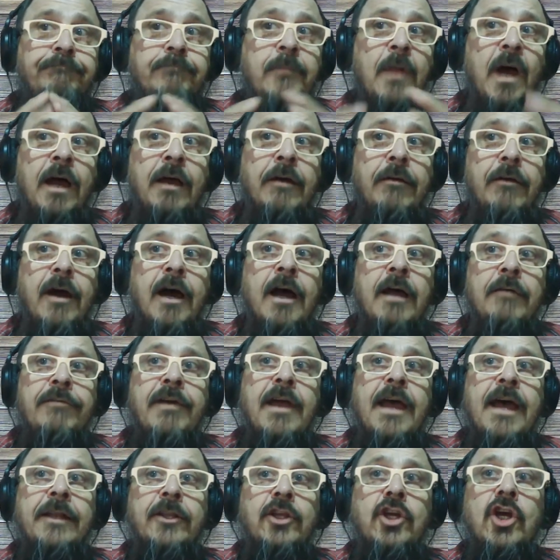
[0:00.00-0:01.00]
I've
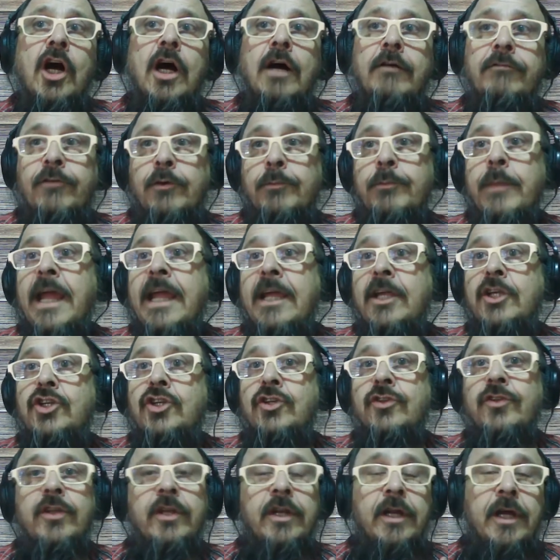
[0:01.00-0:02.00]
had
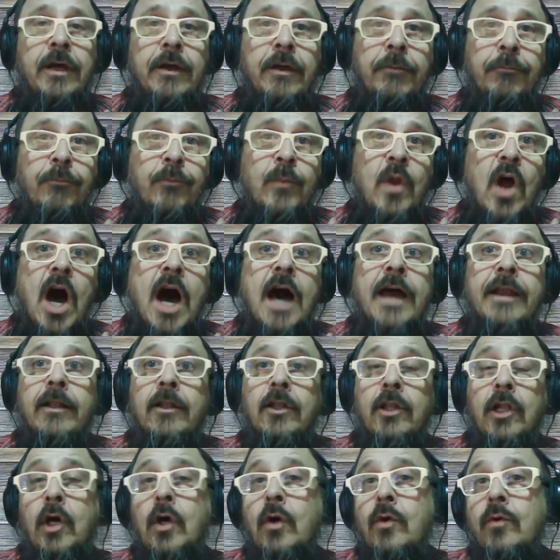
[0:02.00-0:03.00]
confirmation that I'm not
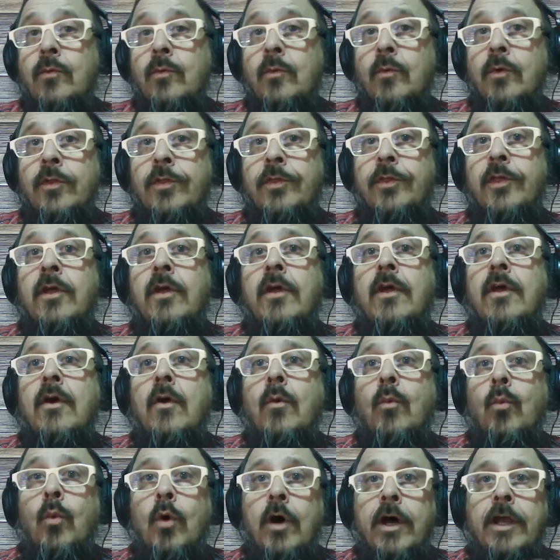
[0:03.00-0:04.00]
alone with
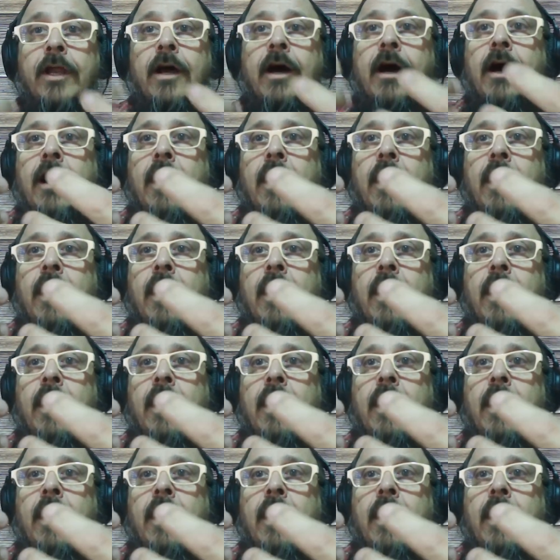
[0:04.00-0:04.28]
what